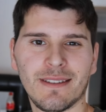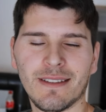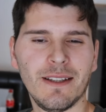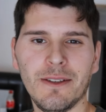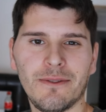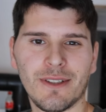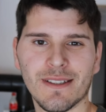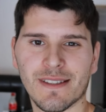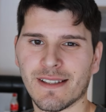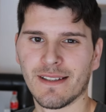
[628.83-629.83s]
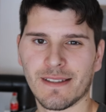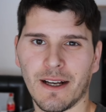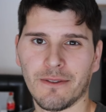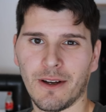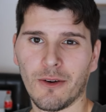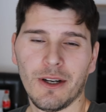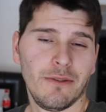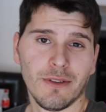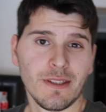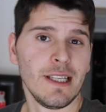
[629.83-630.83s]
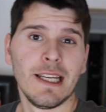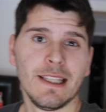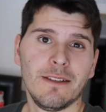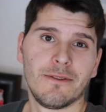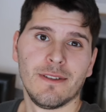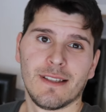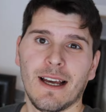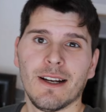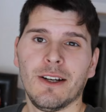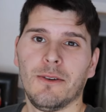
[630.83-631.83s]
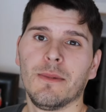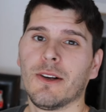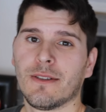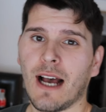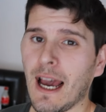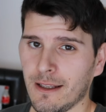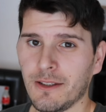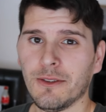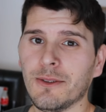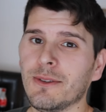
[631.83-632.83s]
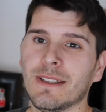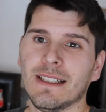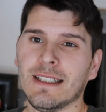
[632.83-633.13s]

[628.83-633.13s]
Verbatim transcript: the difference and stuff or if you see any difference I don't know because I do